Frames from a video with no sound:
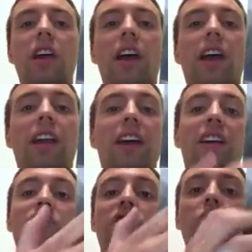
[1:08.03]
And I
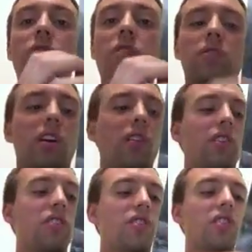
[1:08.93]
actually used those
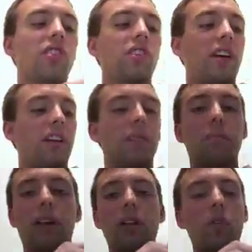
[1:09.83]
colors to create
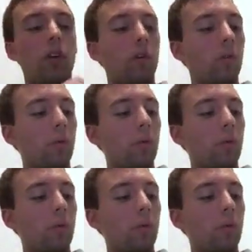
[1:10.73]
my logo,